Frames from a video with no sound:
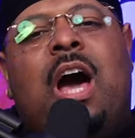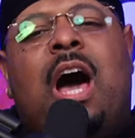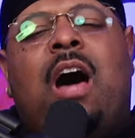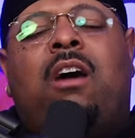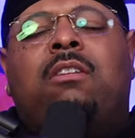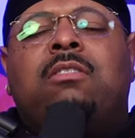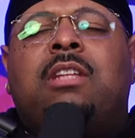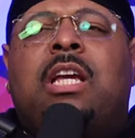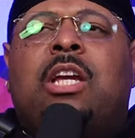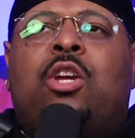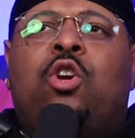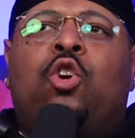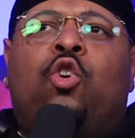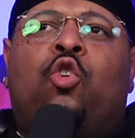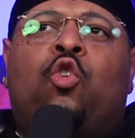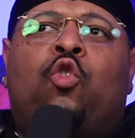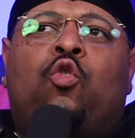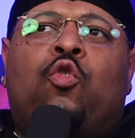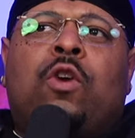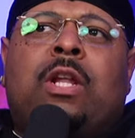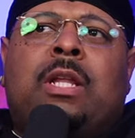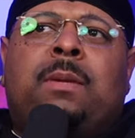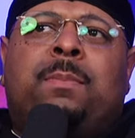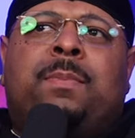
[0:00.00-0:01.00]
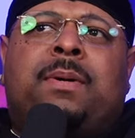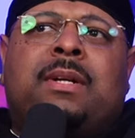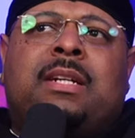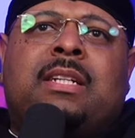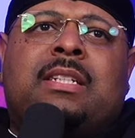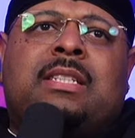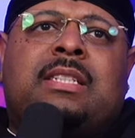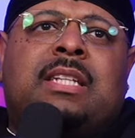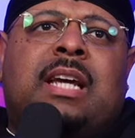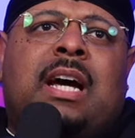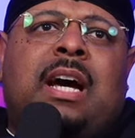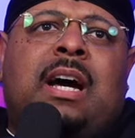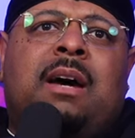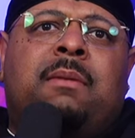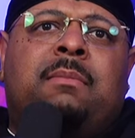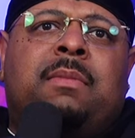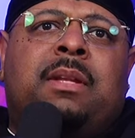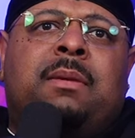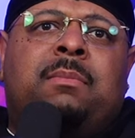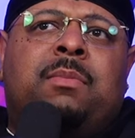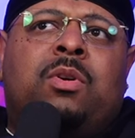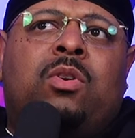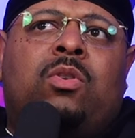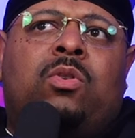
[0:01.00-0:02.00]
I don't think you could really put a time
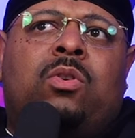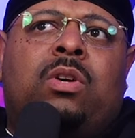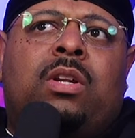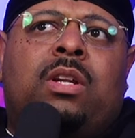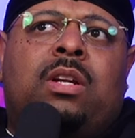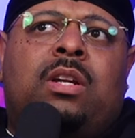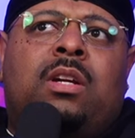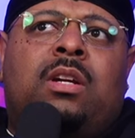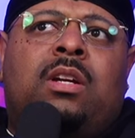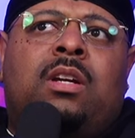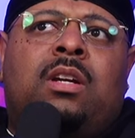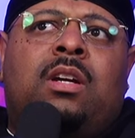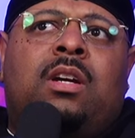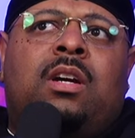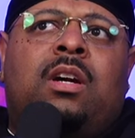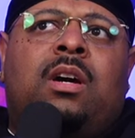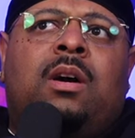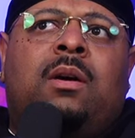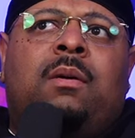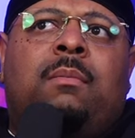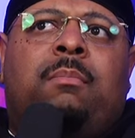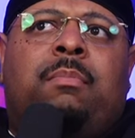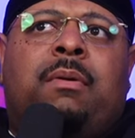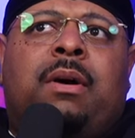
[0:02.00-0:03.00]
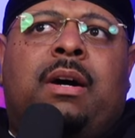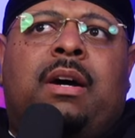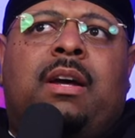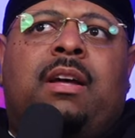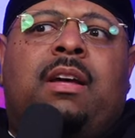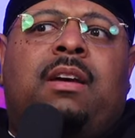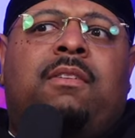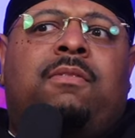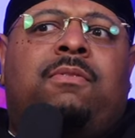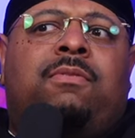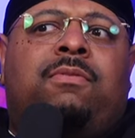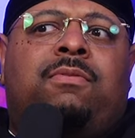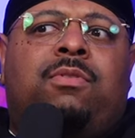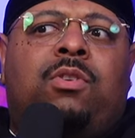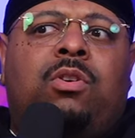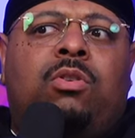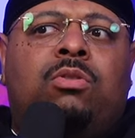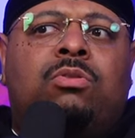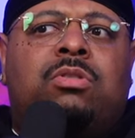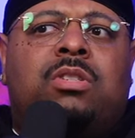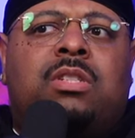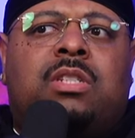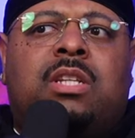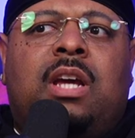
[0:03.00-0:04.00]
limit on it. But if
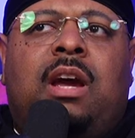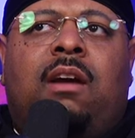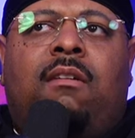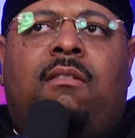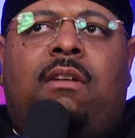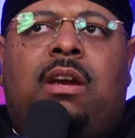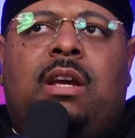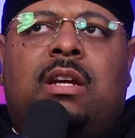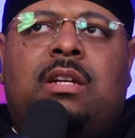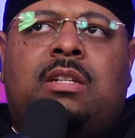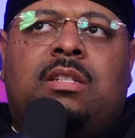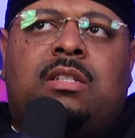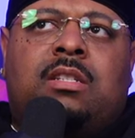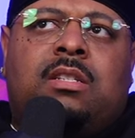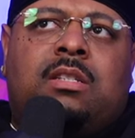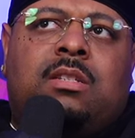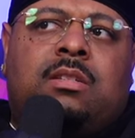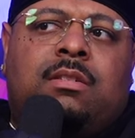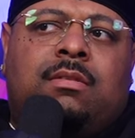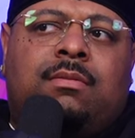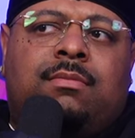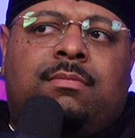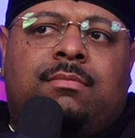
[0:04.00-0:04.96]
you serious,